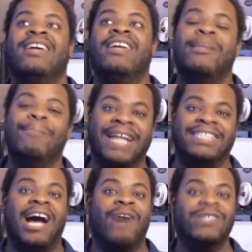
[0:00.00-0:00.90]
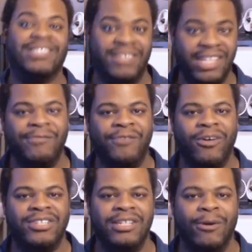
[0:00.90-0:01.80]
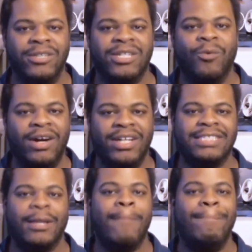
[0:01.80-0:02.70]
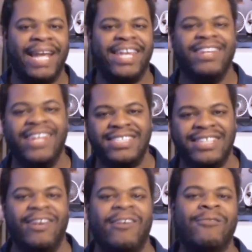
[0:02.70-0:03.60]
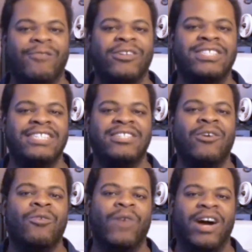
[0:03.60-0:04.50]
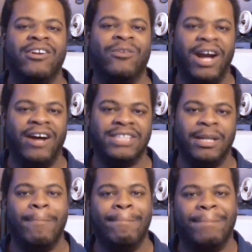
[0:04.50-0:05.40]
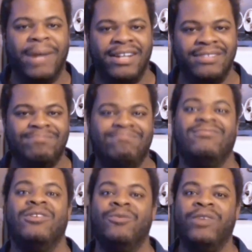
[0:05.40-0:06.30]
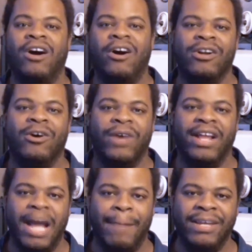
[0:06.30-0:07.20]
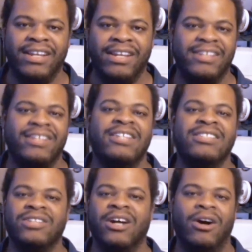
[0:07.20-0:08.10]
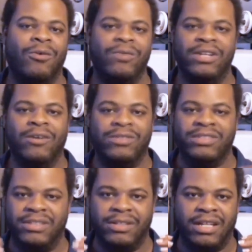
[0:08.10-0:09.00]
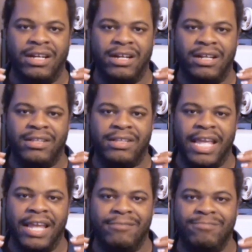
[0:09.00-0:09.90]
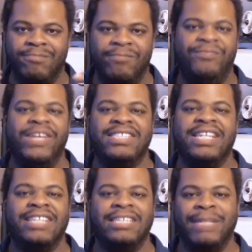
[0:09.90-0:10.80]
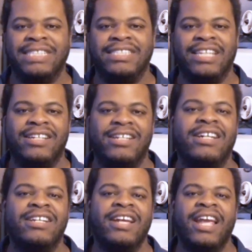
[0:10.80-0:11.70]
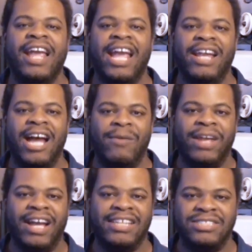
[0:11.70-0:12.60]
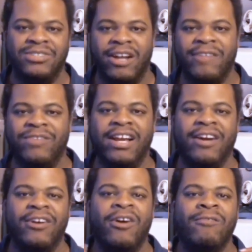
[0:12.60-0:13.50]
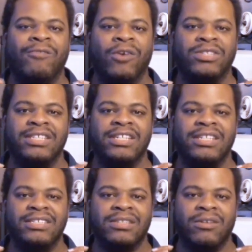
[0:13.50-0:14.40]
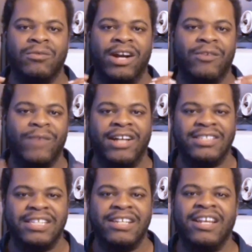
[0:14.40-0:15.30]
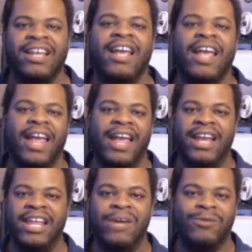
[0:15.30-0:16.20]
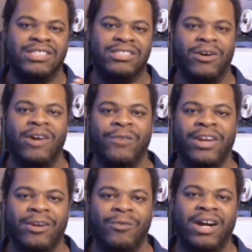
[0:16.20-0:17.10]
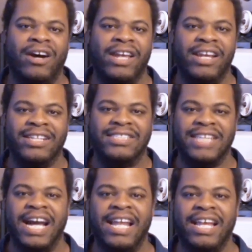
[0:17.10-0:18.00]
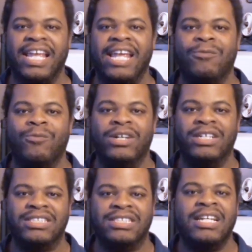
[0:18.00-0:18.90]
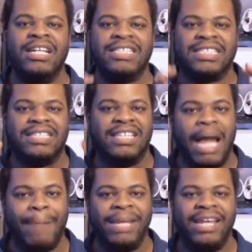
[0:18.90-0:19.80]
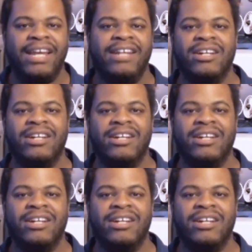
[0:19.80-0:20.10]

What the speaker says: the match I was looking forward to the most was Becky Lynch versus Ronda Rousey. But we all know what happened. So, you know, they fixed things as best they could. And now we have Charlotte Flair versus Ronda Rousey. and it was going really well and exciting. It was sloppy in a